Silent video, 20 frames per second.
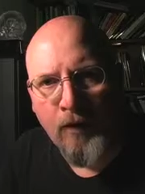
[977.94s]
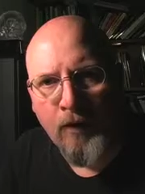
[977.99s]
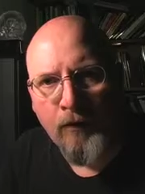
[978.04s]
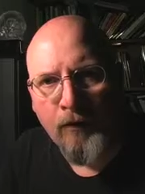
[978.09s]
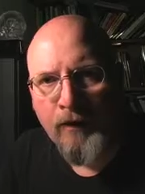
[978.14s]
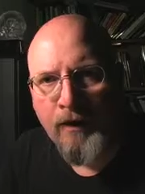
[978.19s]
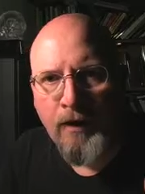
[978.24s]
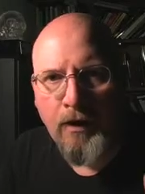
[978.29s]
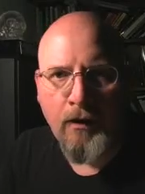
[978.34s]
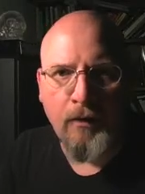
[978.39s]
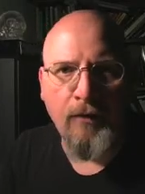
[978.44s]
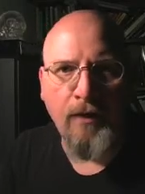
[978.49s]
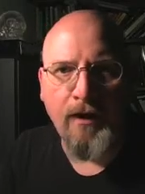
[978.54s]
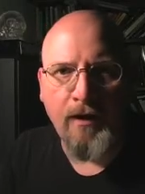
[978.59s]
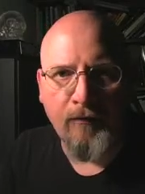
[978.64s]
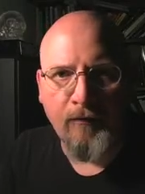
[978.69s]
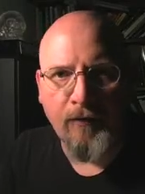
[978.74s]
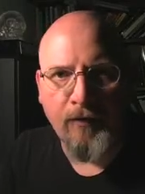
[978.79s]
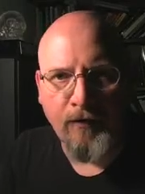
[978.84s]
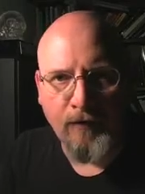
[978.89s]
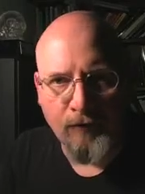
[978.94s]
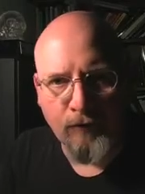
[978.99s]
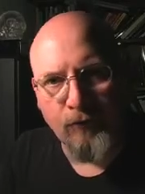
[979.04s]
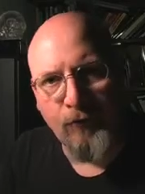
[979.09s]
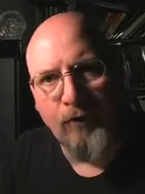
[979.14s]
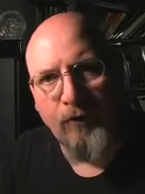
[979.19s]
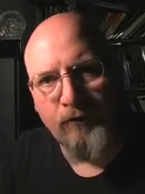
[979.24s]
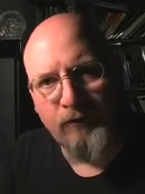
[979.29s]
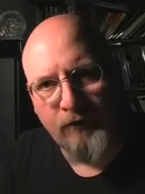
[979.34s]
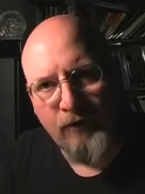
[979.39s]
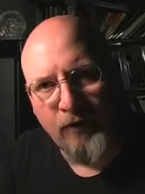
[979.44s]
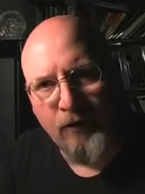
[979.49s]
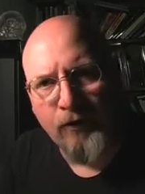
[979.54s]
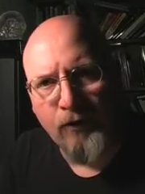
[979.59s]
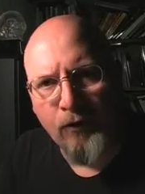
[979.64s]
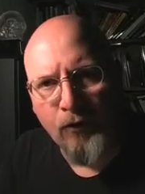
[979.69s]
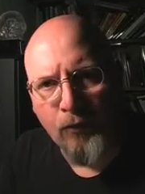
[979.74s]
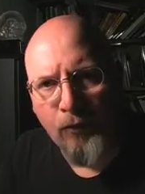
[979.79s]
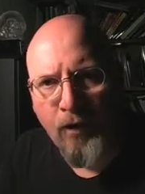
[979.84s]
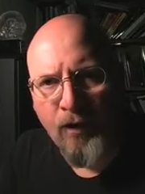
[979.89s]
The year that everything sort of started
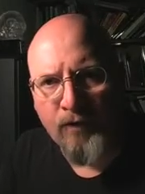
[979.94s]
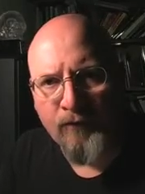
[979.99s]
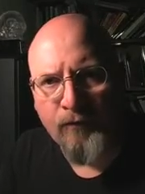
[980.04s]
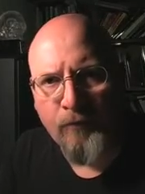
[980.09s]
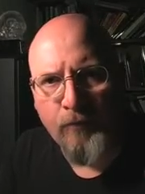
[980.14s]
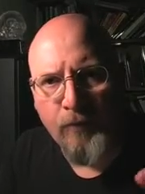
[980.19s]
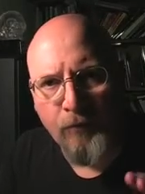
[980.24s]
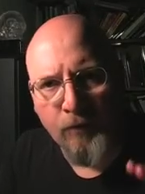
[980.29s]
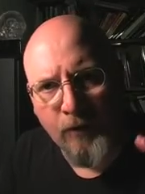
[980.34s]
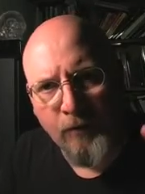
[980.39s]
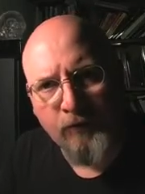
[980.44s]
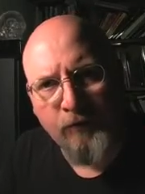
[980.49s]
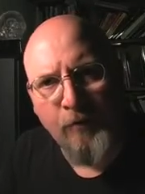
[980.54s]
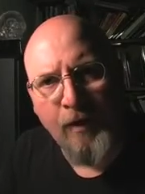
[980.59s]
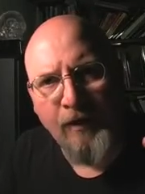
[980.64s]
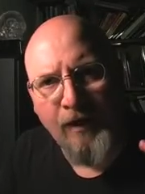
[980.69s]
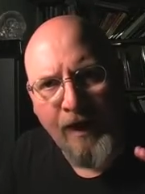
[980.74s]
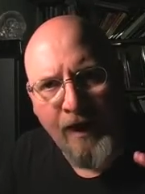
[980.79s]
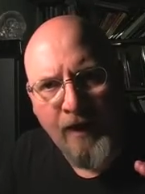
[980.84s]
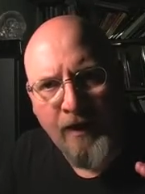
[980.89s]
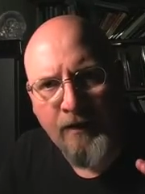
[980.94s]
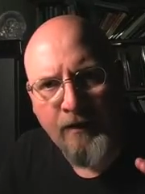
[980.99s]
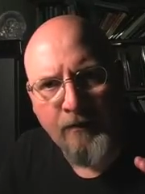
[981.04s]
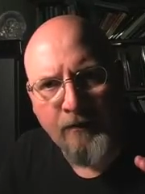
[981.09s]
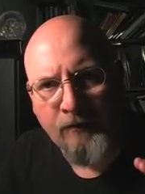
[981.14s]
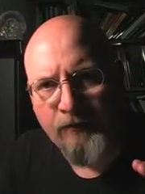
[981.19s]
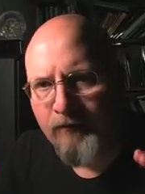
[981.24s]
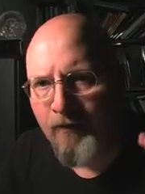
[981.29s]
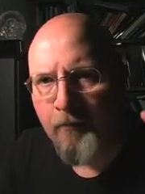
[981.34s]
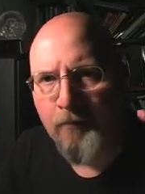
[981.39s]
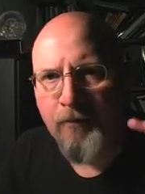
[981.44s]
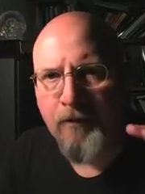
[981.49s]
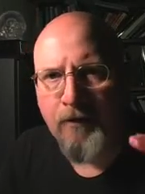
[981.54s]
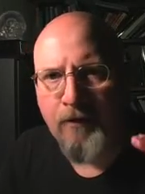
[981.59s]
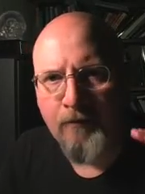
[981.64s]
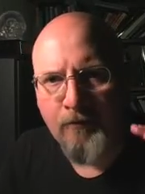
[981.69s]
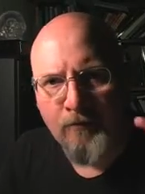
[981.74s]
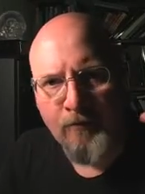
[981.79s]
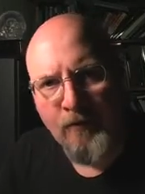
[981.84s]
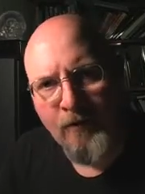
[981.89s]
to go wrong for me, when I was about eight,
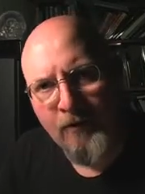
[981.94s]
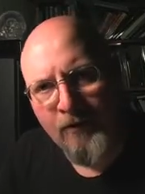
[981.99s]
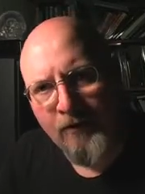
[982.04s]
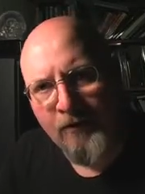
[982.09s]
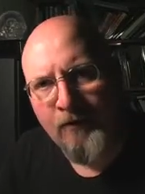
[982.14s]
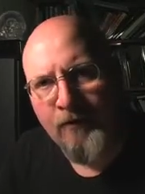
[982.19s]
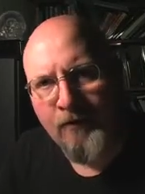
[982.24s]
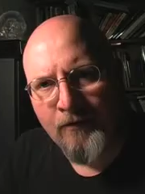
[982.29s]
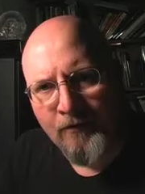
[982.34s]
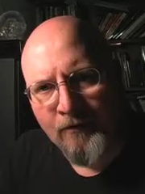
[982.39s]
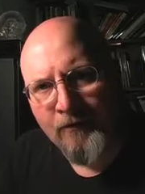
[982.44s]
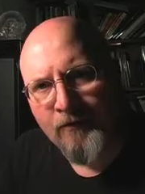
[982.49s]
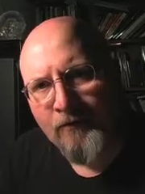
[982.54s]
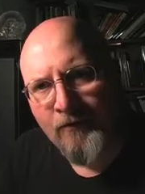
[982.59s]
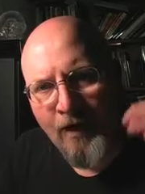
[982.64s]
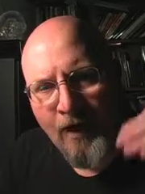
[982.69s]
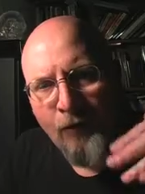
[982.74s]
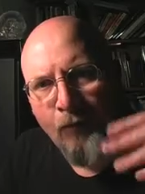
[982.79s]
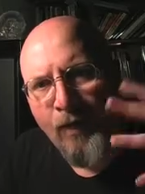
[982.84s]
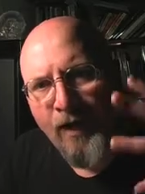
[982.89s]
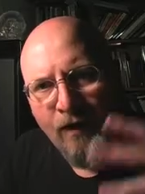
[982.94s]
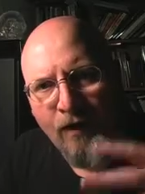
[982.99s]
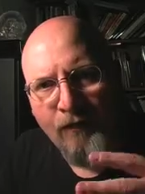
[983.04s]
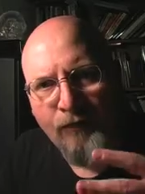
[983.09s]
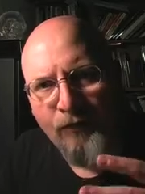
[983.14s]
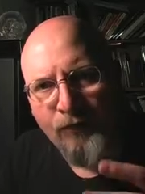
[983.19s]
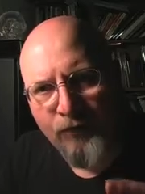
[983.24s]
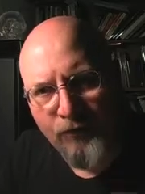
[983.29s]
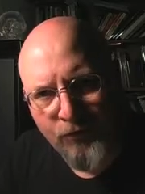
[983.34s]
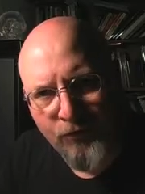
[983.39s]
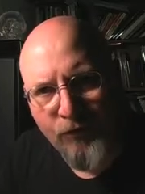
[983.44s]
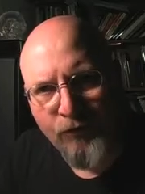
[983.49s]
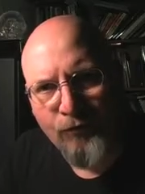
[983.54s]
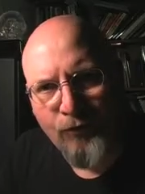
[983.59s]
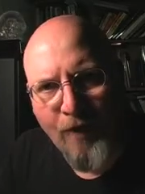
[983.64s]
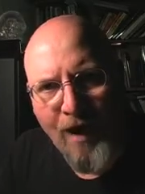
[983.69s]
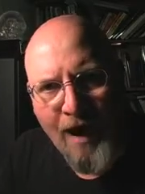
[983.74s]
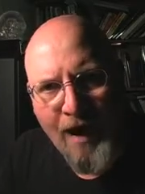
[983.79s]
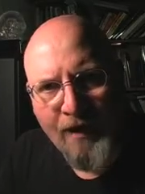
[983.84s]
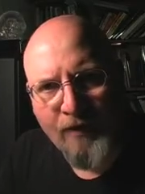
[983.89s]
something, I went off the
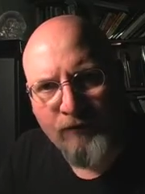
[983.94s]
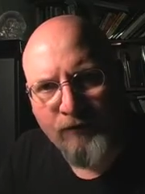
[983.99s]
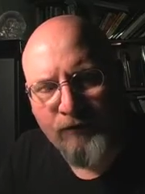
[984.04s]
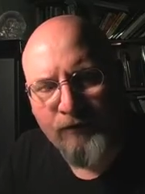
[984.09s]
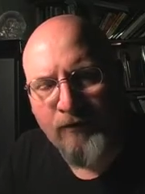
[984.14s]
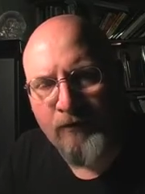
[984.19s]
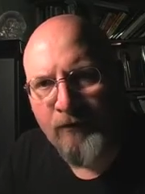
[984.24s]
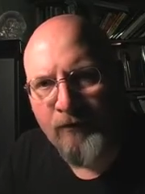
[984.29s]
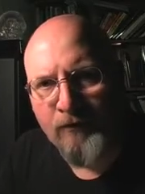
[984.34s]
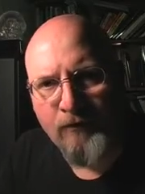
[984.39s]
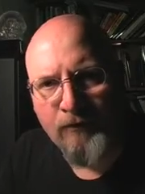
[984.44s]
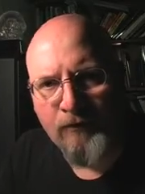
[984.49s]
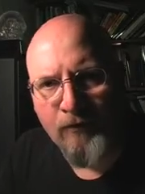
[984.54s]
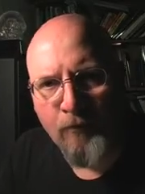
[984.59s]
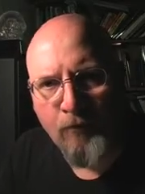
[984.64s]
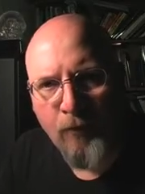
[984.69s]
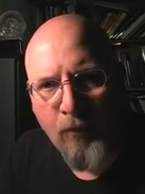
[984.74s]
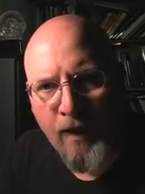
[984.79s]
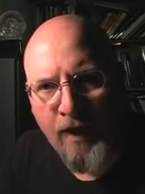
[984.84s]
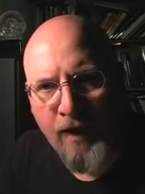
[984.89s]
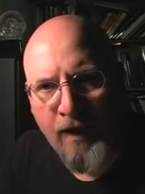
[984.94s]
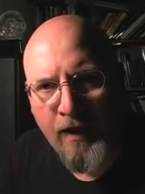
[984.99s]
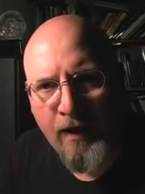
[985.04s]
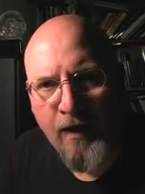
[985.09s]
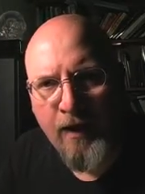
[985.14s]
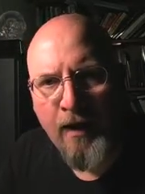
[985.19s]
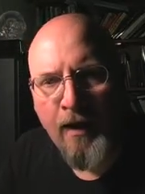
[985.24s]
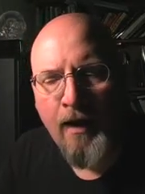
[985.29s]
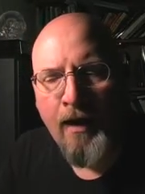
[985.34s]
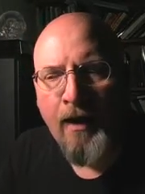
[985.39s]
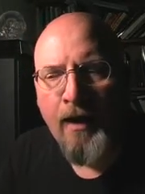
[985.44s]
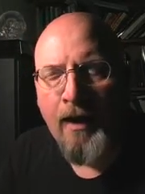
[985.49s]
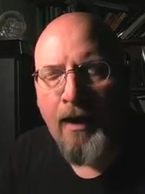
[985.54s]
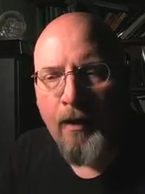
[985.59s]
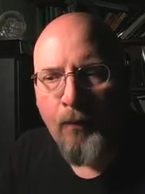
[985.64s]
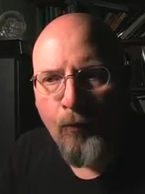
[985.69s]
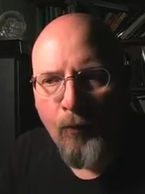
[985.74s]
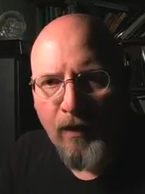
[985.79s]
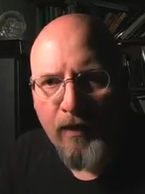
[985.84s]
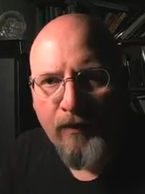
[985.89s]
tracks in some way.
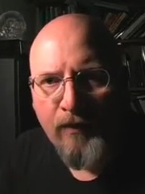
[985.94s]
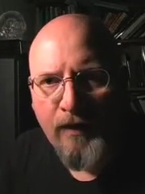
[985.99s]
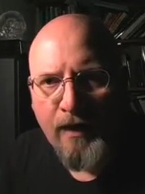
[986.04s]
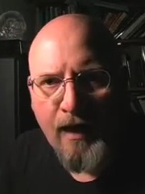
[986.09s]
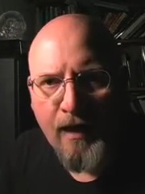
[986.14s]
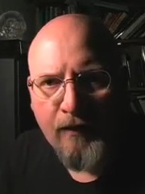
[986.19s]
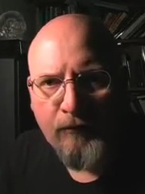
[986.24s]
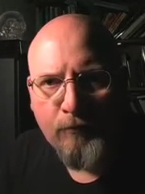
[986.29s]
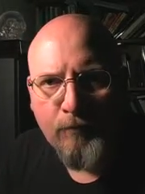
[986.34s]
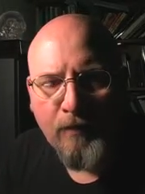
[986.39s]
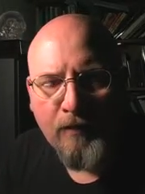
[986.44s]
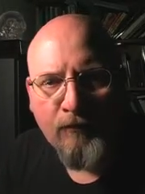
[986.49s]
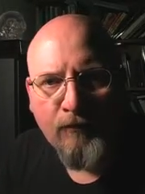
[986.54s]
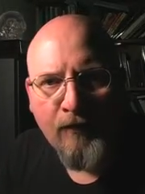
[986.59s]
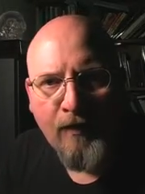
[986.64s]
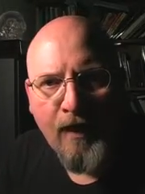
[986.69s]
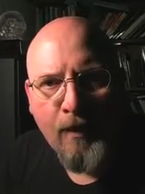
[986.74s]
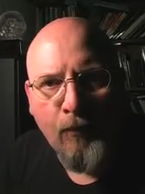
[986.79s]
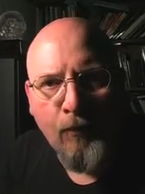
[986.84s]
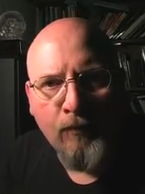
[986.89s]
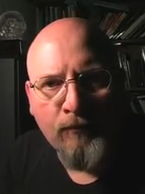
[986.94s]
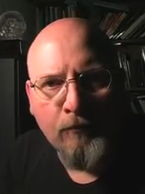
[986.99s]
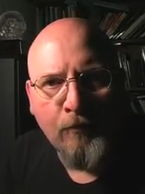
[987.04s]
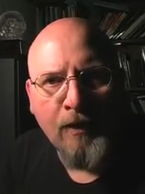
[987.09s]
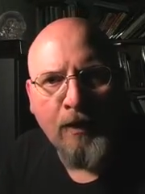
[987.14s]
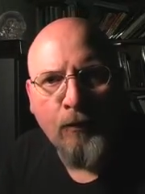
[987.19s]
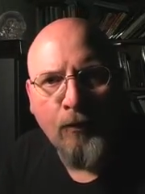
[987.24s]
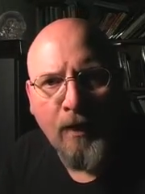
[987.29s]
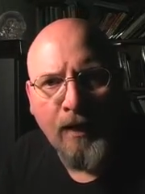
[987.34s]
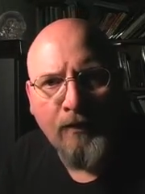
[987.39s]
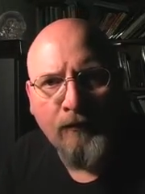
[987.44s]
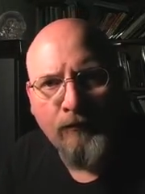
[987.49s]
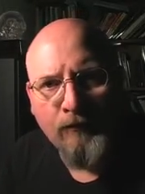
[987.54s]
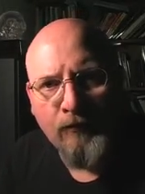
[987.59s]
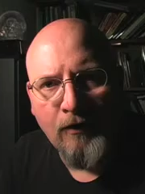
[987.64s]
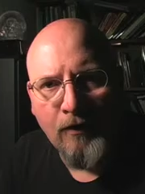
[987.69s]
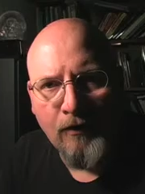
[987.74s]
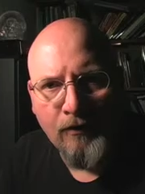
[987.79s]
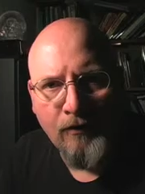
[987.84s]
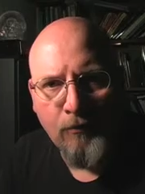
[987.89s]
And one of the aspects of that was my grades
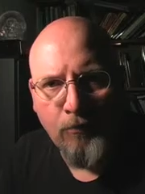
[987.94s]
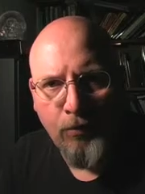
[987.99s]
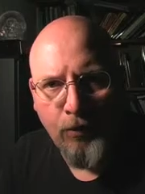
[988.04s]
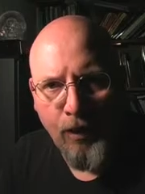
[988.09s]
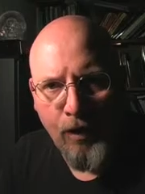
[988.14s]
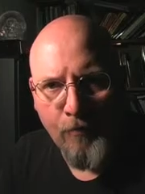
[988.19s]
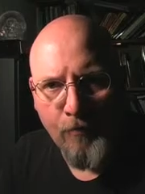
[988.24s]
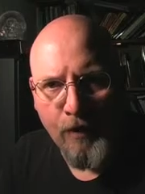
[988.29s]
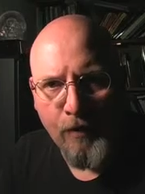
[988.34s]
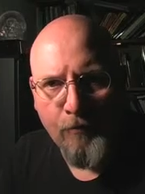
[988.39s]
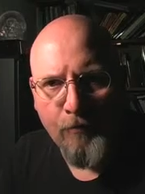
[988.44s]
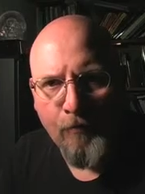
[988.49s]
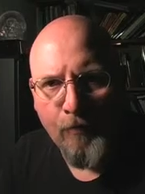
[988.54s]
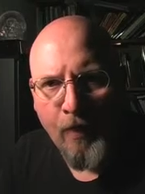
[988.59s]
started to plummet.